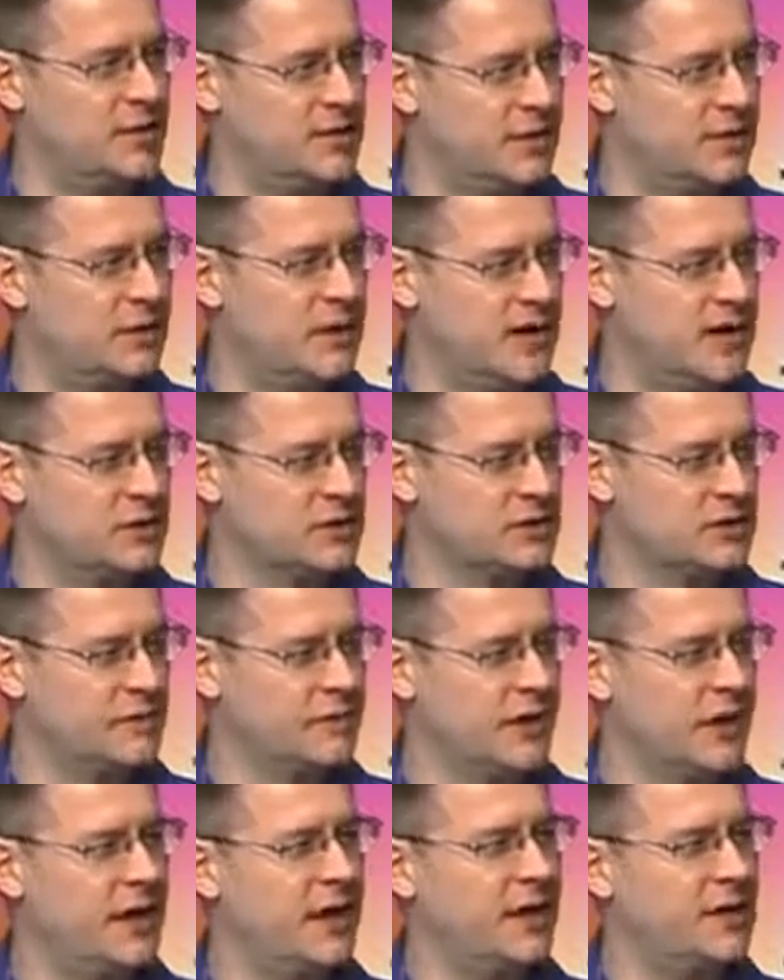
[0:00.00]
killed him by
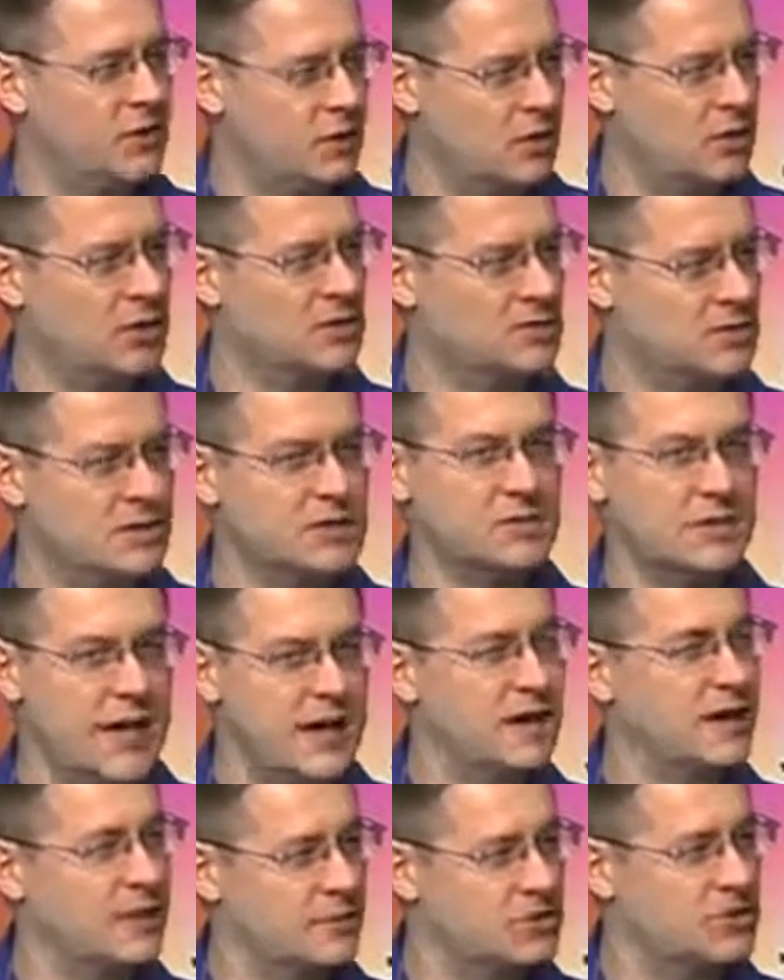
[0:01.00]
crucifying or just
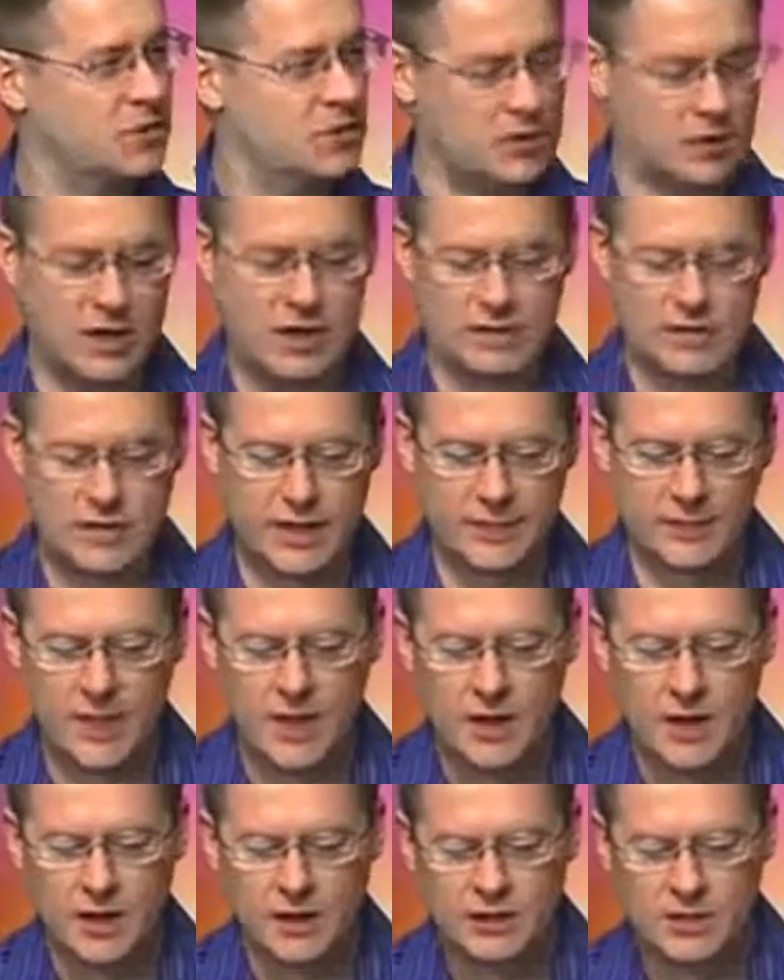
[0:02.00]
nailing him to a cross, right?
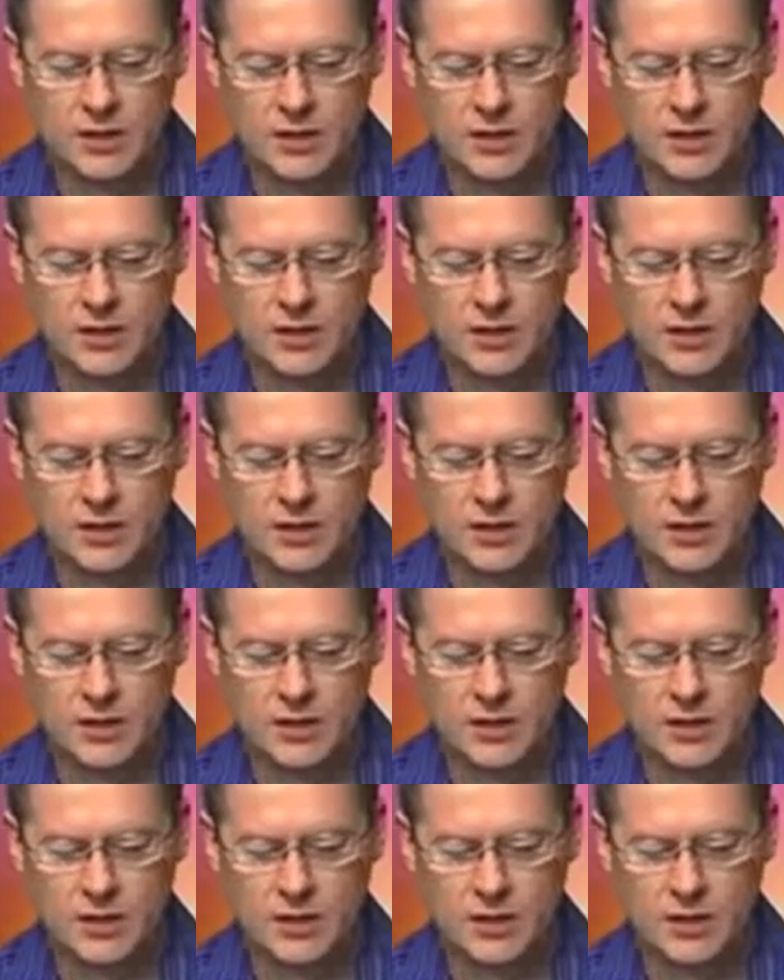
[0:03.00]
Mm-hmm.